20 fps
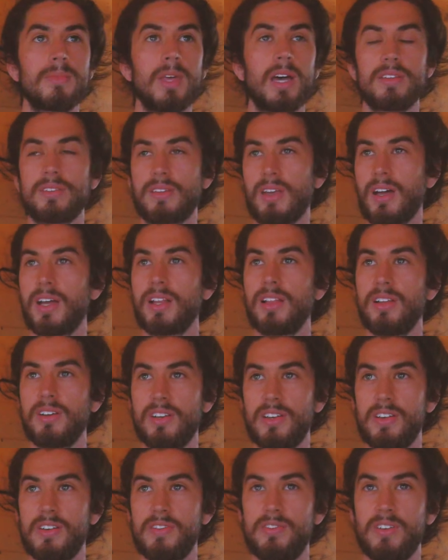I started
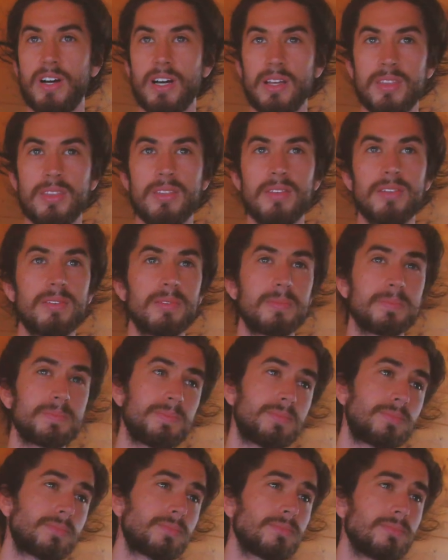looking at vans.
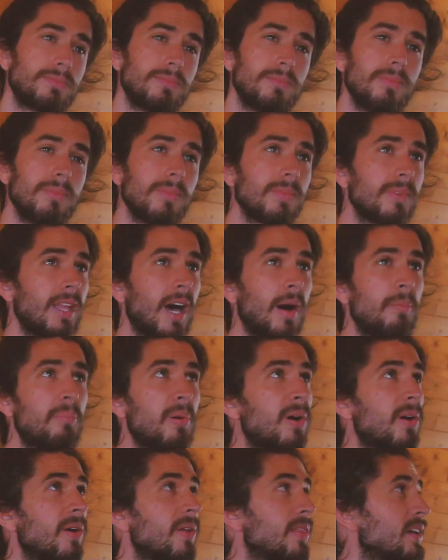I
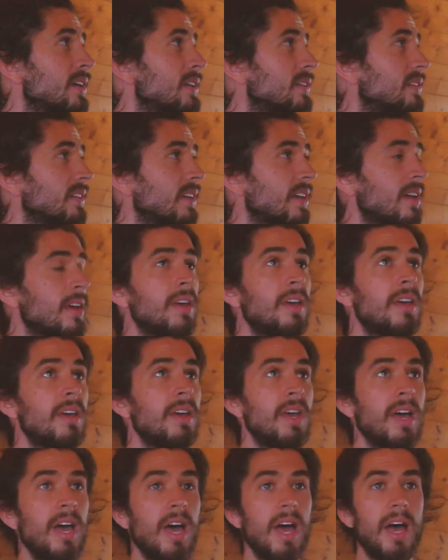bought this
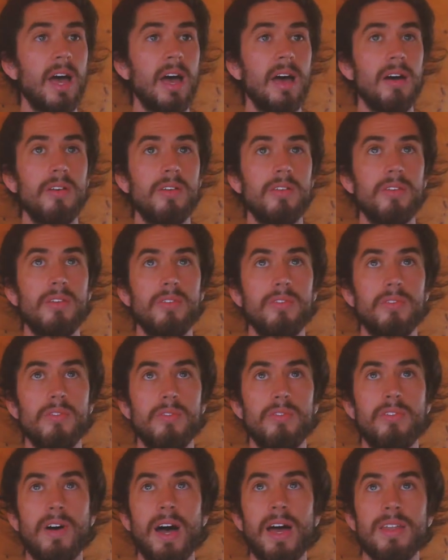
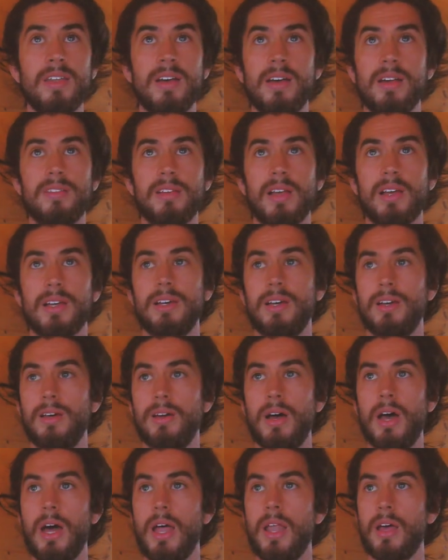van as like
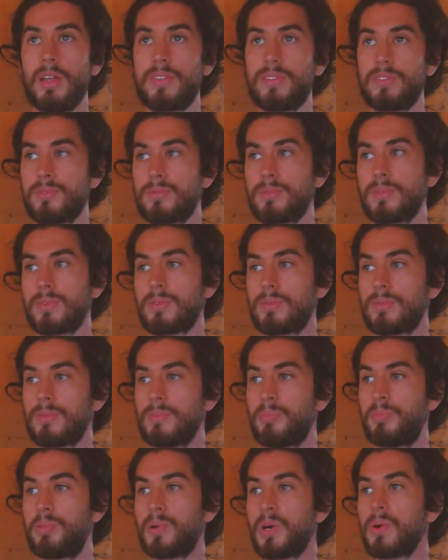a, a, a
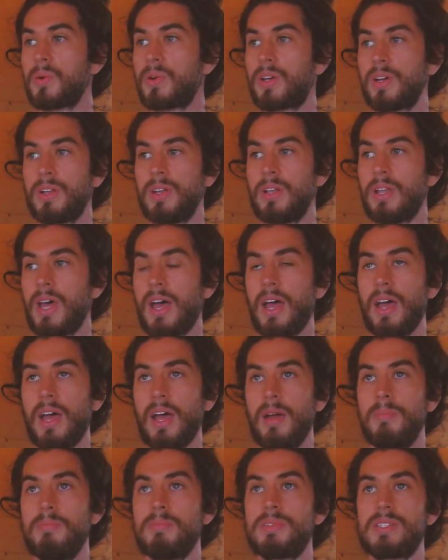broken,
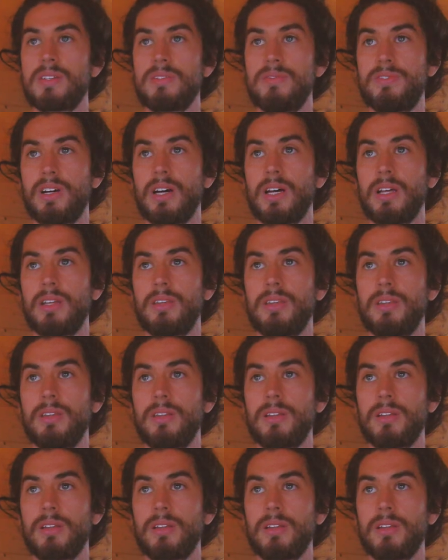empty van